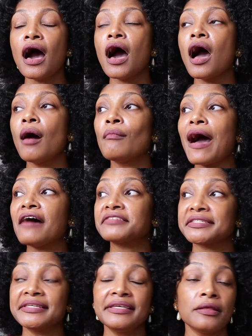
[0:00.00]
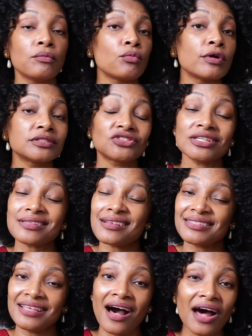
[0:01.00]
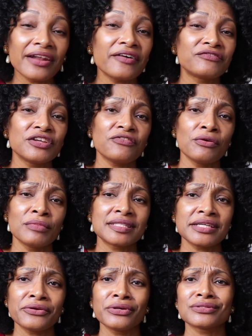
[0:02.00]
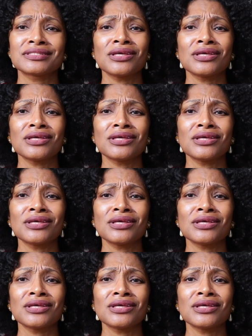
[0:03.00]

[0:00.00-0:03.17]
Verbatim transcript: Um, I've seen them with just a ton of different materials.